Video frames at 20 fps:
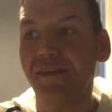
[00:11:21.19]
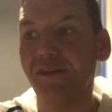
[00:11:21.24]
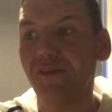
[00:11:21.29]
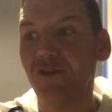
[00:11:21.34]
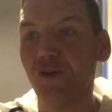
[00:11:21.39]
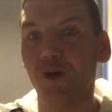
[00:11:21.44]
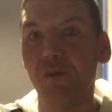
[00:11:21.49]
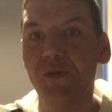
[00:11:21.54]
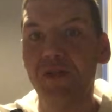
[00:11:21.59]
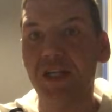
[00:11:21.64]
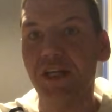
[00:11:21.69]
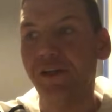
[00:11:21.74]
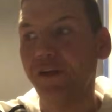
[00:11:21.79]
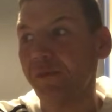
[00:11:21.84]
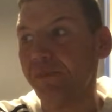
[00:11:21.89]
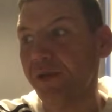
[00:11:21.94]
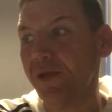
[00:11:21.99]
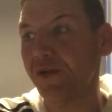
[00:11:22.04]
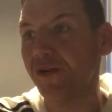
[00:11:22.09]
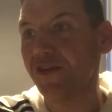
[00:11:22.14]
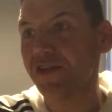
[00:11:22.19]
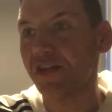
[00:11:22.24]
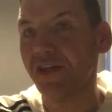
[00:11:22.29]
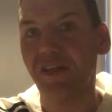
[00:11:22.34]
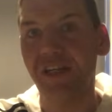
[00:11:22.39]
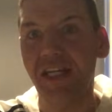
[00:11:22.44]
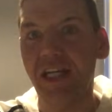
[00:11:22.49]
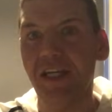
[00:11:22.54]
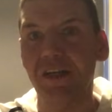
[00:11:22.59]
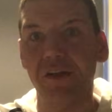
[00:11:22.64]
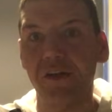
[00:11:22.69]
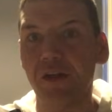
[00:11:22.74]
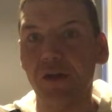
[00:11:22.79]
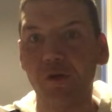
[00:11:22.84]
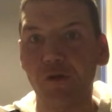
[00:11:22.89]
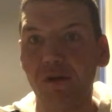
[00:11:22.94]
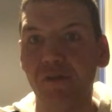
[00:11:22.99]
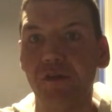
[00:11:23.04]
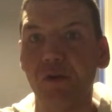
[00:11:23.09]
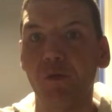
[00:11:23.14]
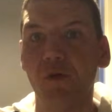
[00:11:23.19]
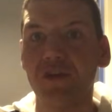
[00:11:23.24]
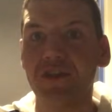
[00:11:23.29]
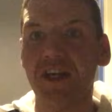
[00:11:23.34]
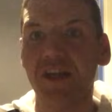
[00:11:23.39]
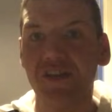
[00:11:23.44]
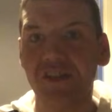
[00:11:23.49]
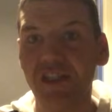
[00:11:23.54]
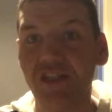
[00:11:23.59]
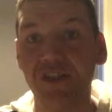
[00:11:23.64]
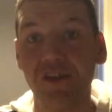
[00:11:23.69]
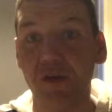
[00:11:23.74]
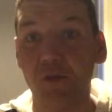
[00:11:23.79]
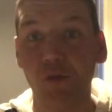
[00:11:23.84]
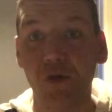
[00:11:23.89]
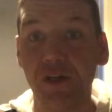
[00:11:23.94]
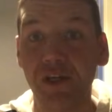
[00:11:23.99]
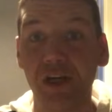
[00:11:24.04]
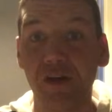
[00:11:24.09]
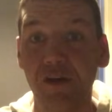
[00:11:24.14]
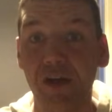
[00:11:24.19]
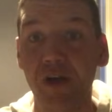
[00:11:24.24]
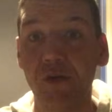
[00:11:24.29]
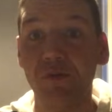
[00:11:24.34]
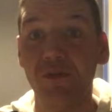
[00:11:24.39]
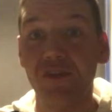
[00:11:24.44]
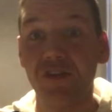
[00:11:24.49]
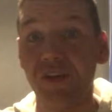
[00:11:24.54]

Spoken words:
job centre because her carer or whoever it was that assisted her weren't around.